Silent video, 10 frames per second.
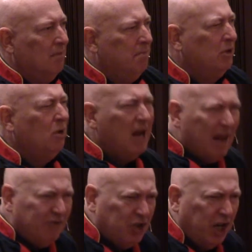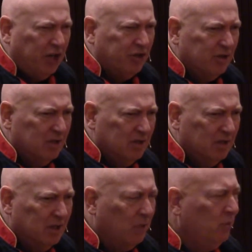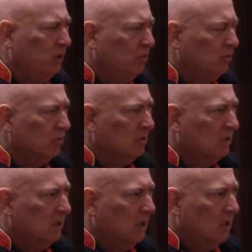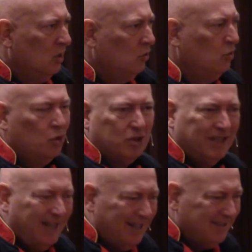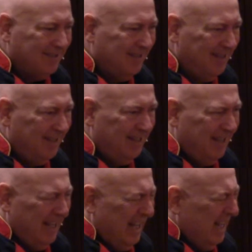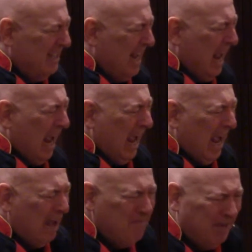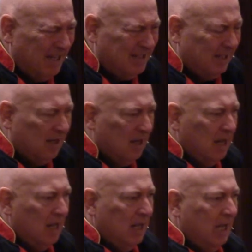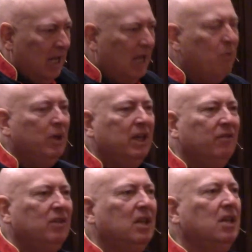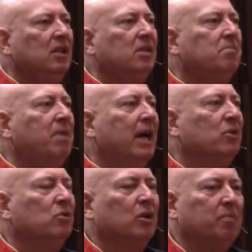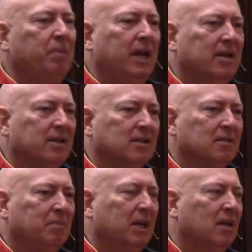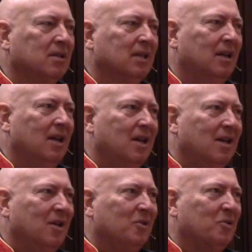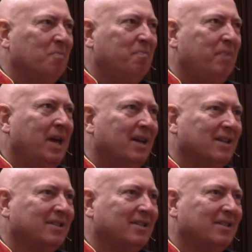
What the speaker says: But the life change that we do to those kids, it's amazing. and we give dignity back to their parents, because the parents